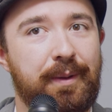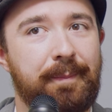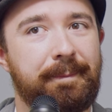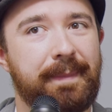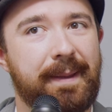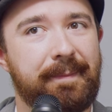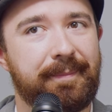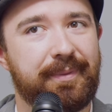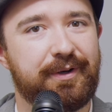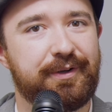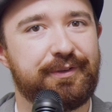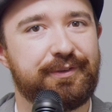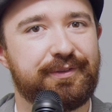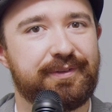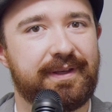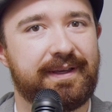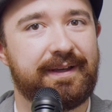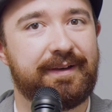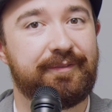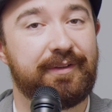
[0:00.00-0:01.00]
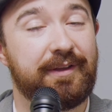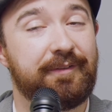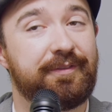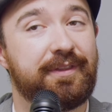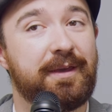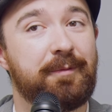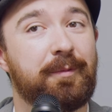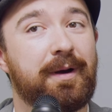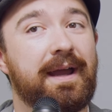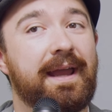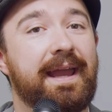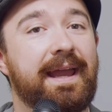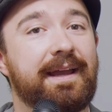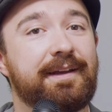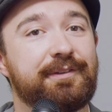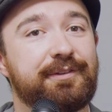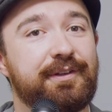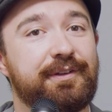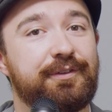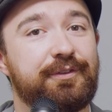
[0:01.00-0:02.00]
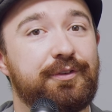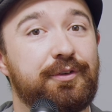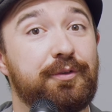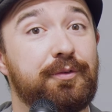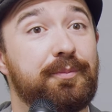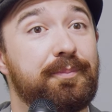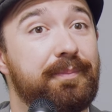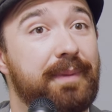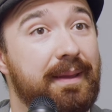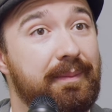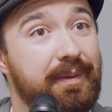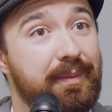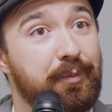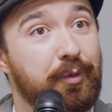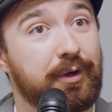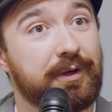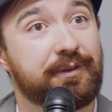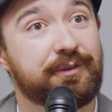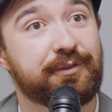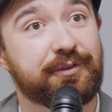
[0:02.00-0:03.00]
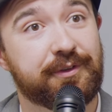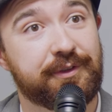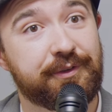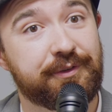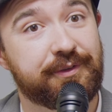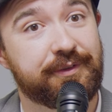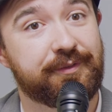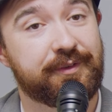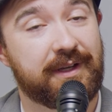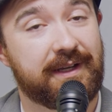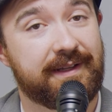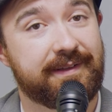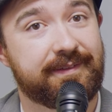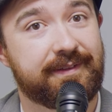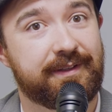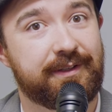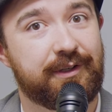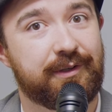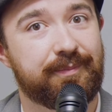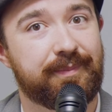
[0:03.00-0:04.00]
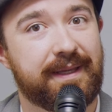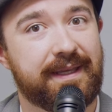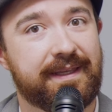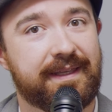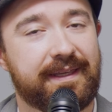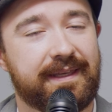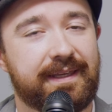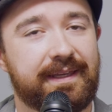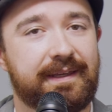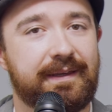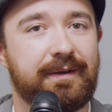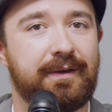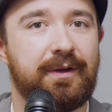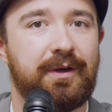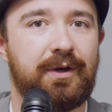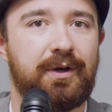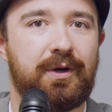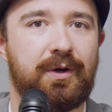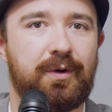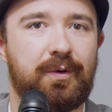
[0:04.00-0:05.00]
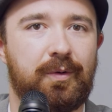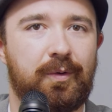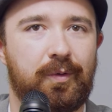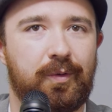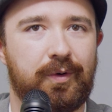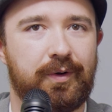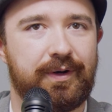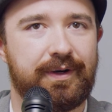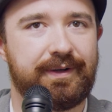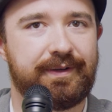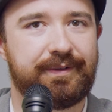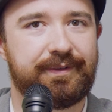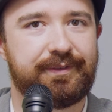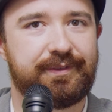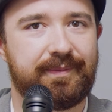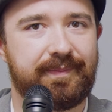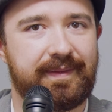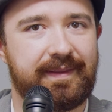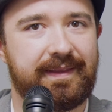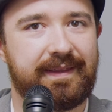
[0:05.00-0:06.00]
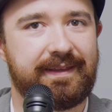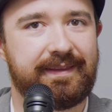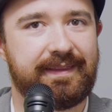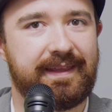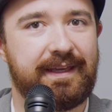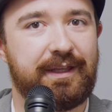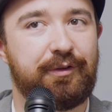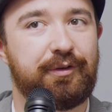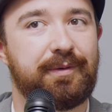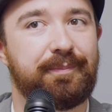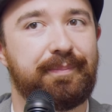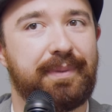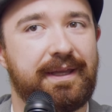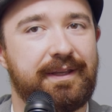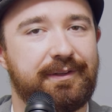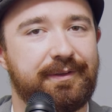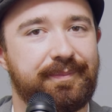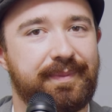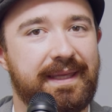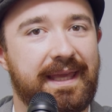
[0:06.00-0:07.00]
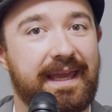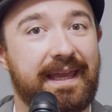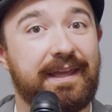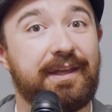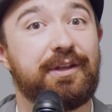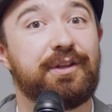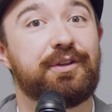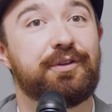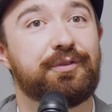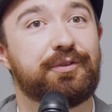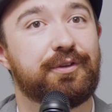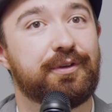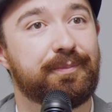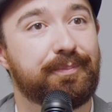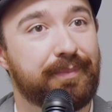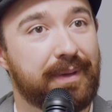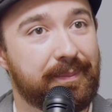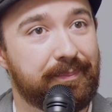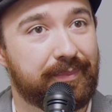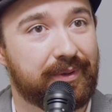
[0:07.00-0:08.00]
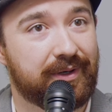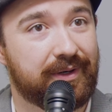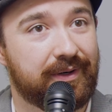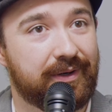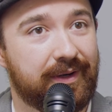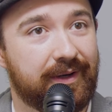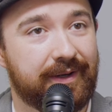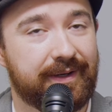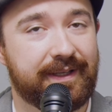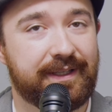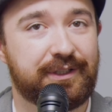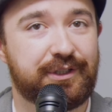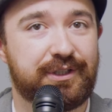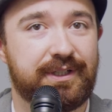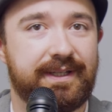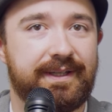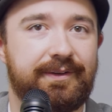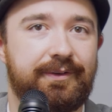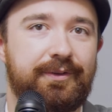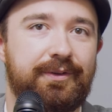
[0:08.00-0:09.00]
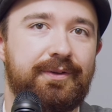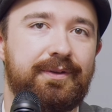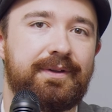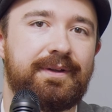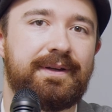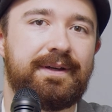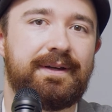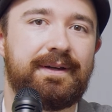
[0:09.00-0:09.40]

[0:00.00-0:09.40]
members of if they want access to maybe more exclusive content you're making or something like that, you can pay to be a YouTube member on a channel